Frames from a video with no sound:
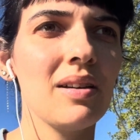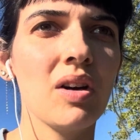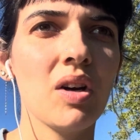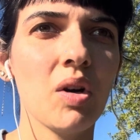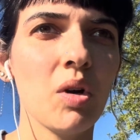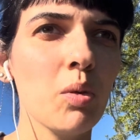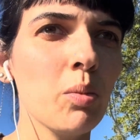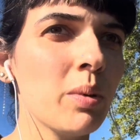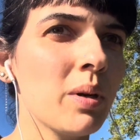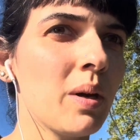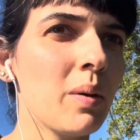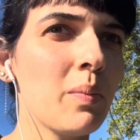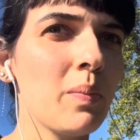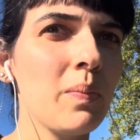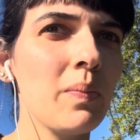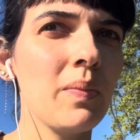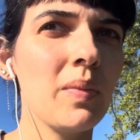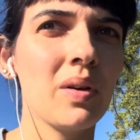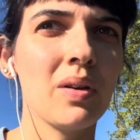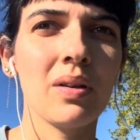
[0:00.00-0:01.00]
Open up
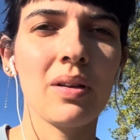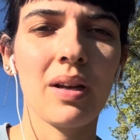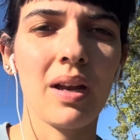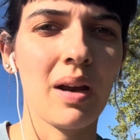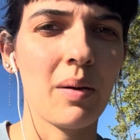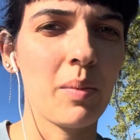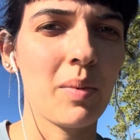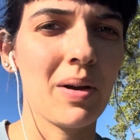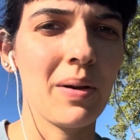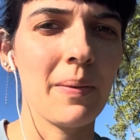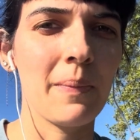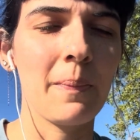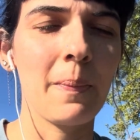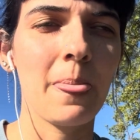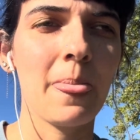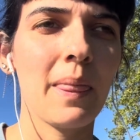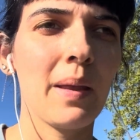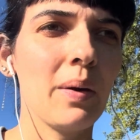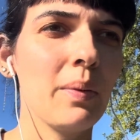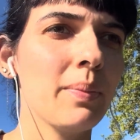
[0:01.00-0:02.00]
your camera,
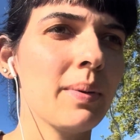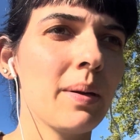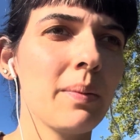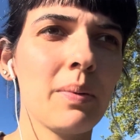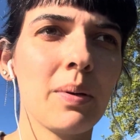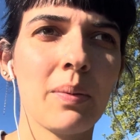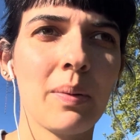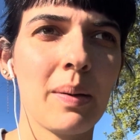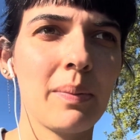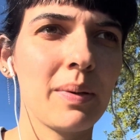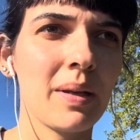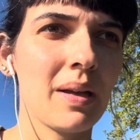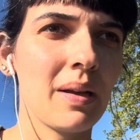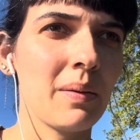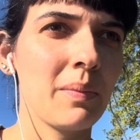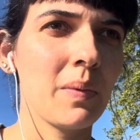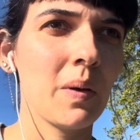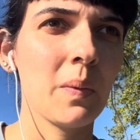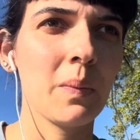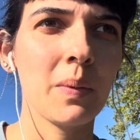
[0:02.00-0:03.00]
open up your
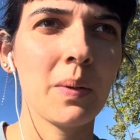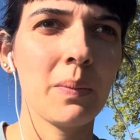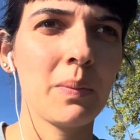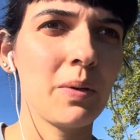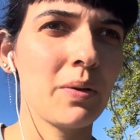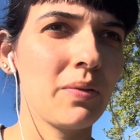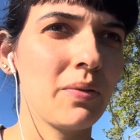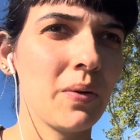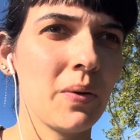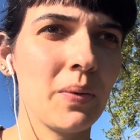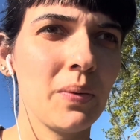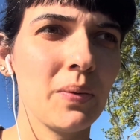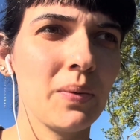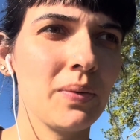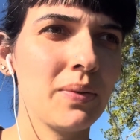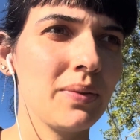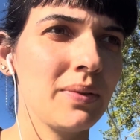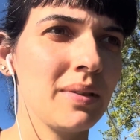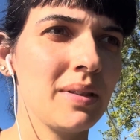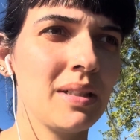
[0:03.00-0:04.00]
webcam, open up your
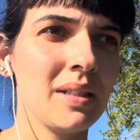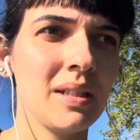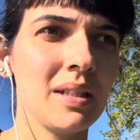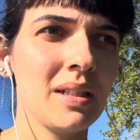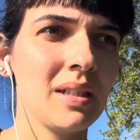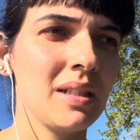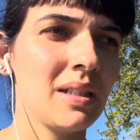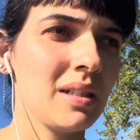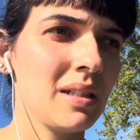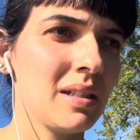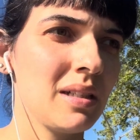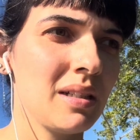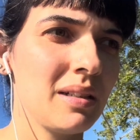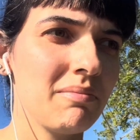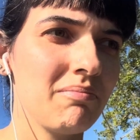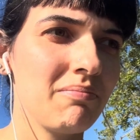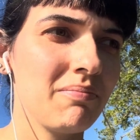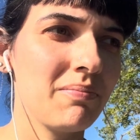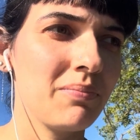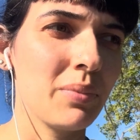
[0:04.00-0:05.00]
phone,
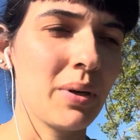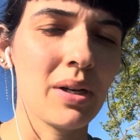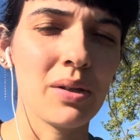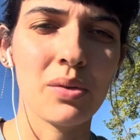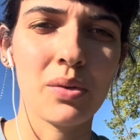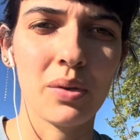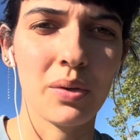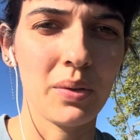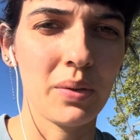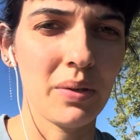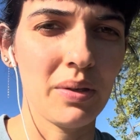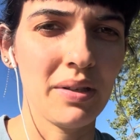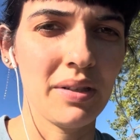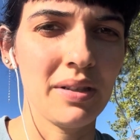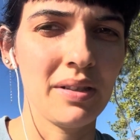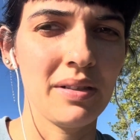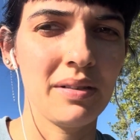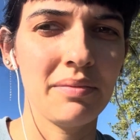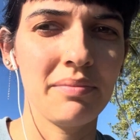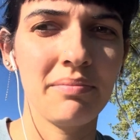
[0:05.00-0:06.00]
press
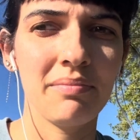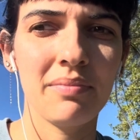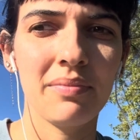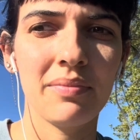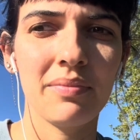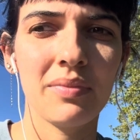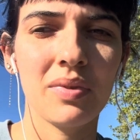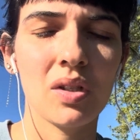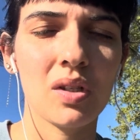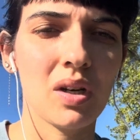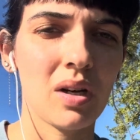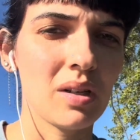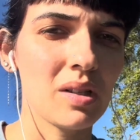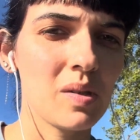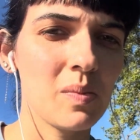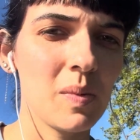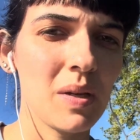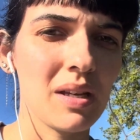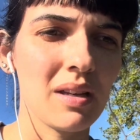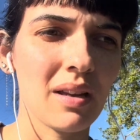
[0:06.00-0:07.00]
record, start
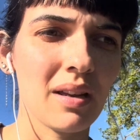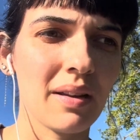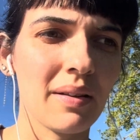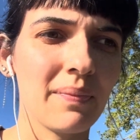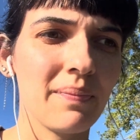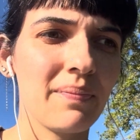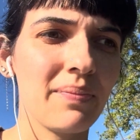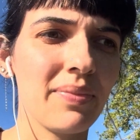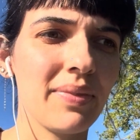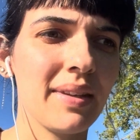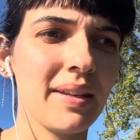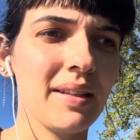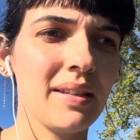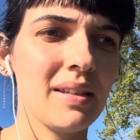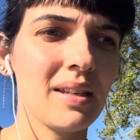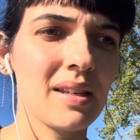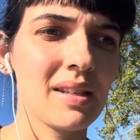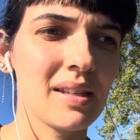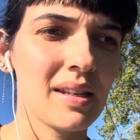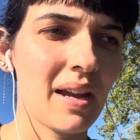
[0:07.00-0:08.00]
speaking. It
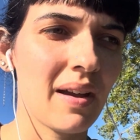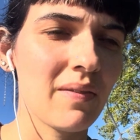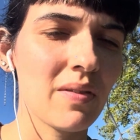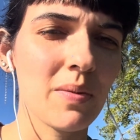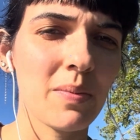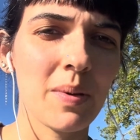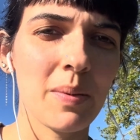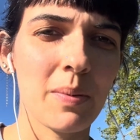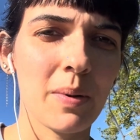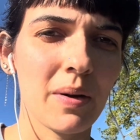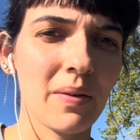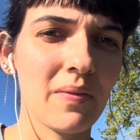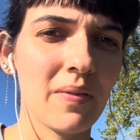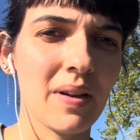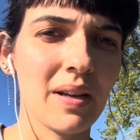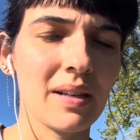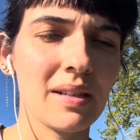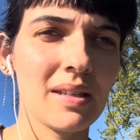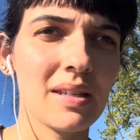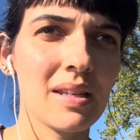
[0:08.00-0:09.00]
doesn't have to be
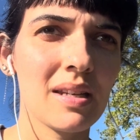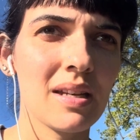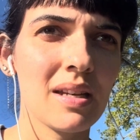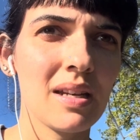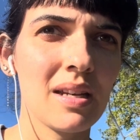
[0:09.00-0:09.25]
perfect.